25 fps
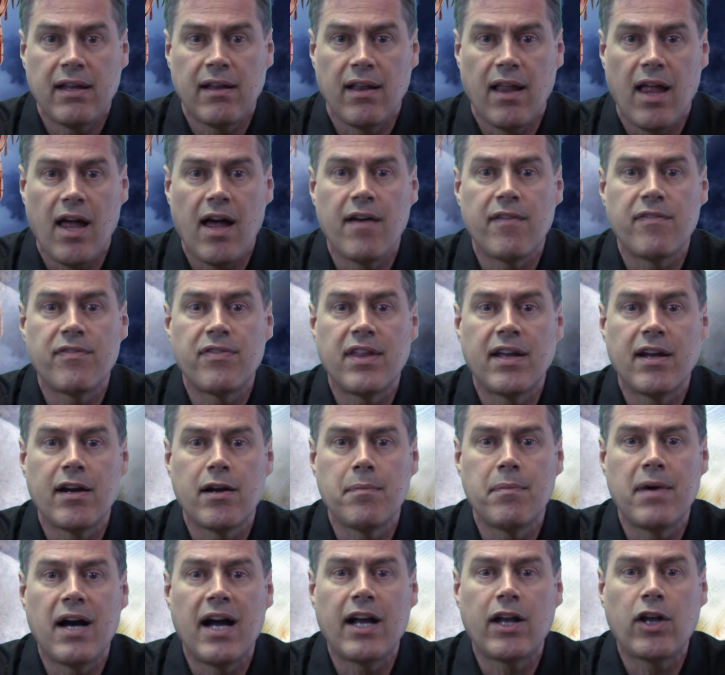love,
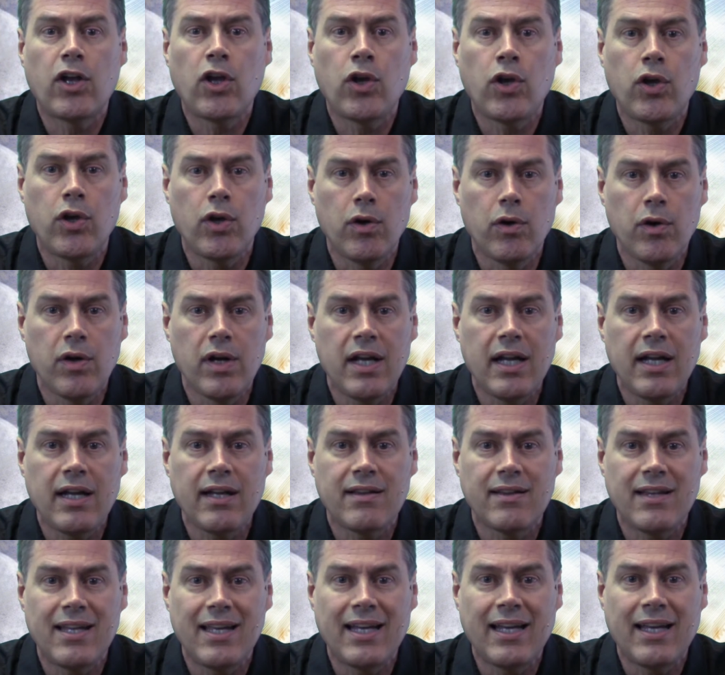thereby
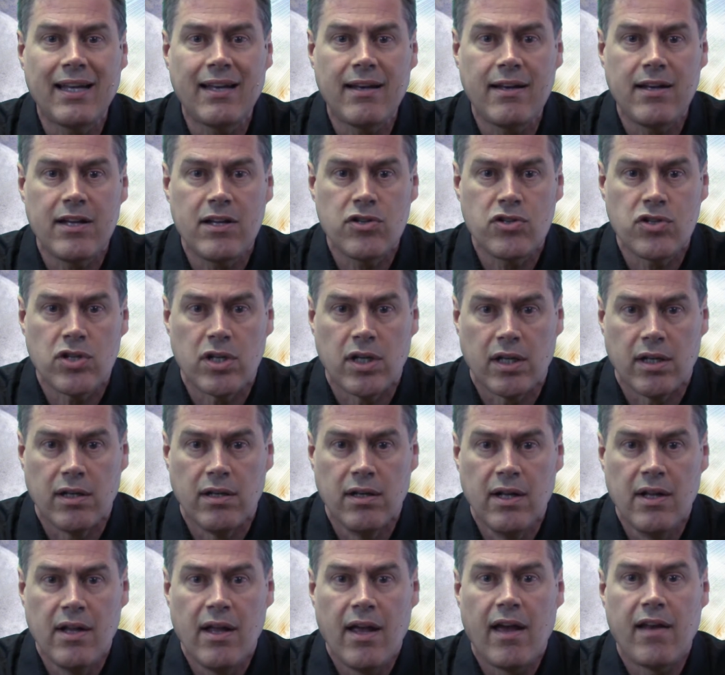curing the condition
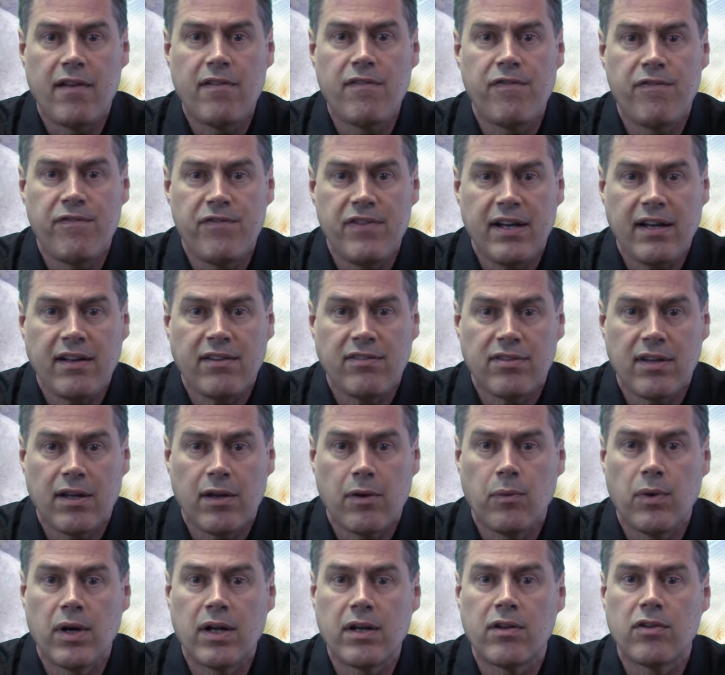and fixing
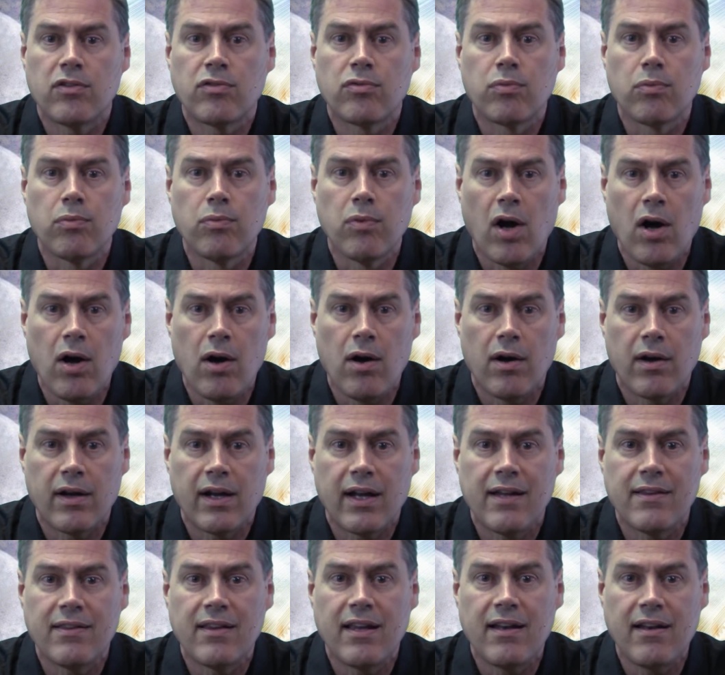what is wrong
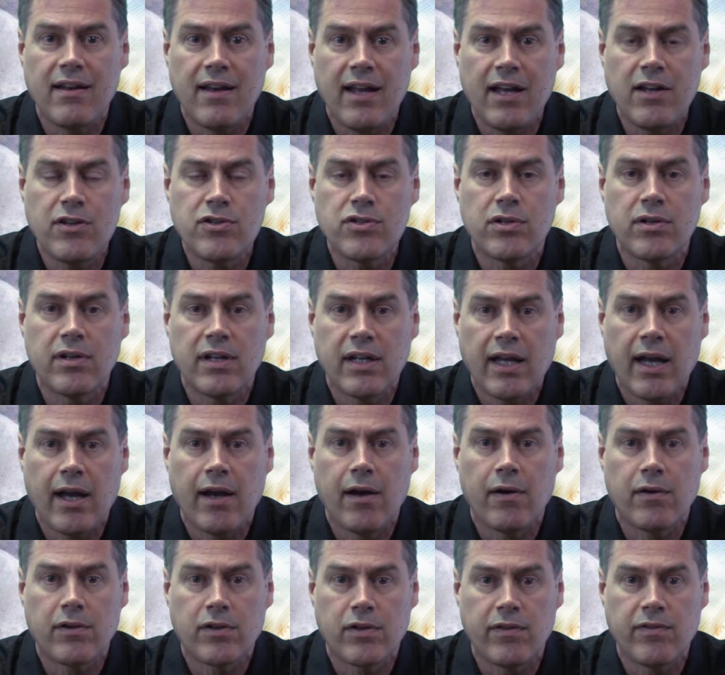in the nature and
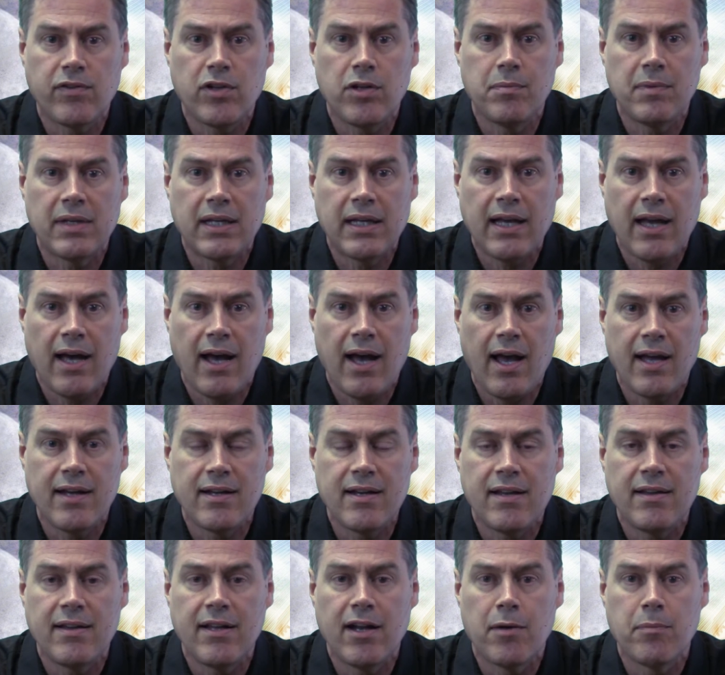character of humankind,
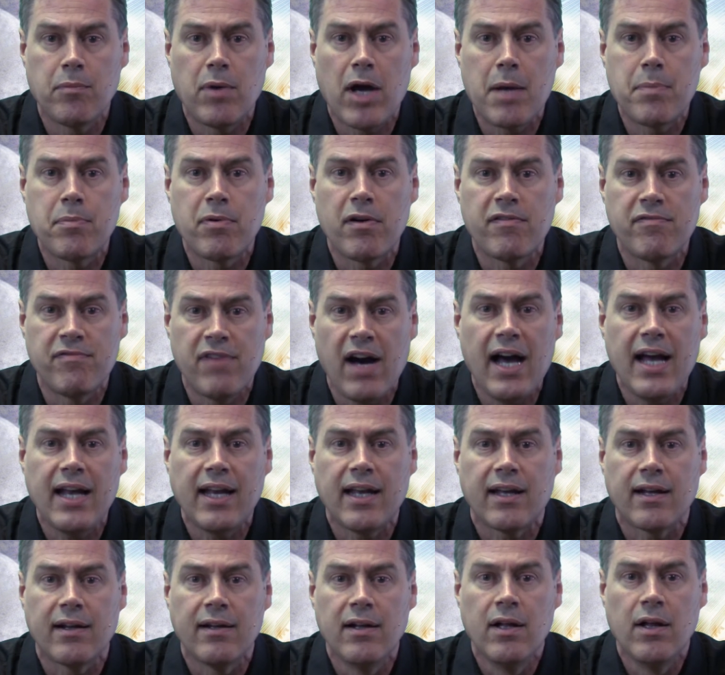and thereby
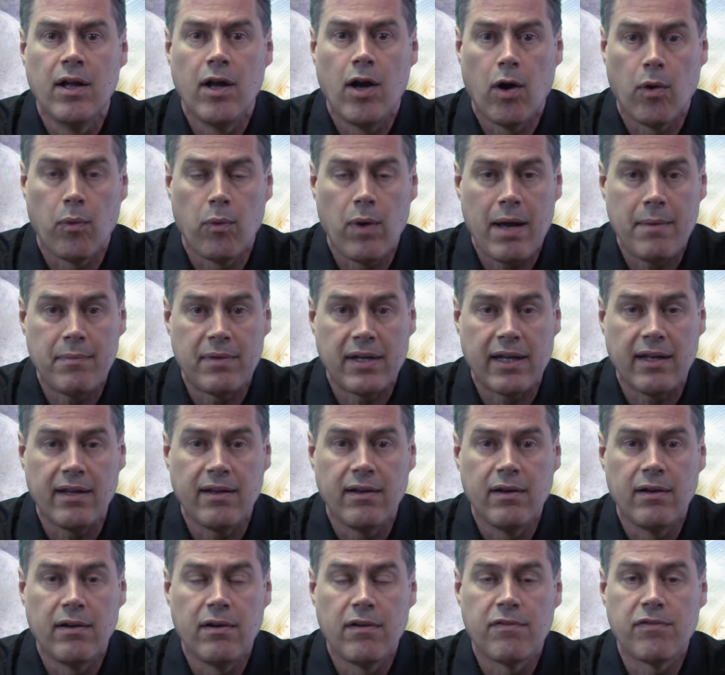providing a remedy
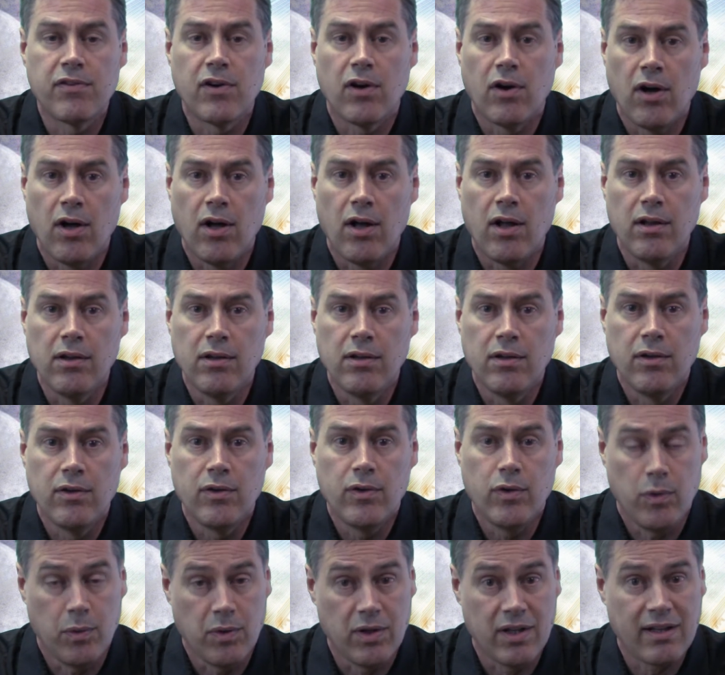for all
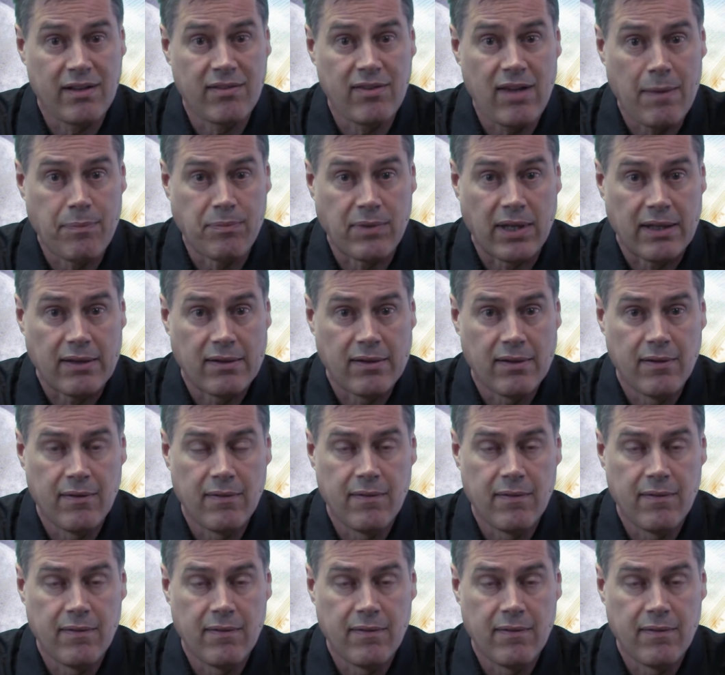who will accept it.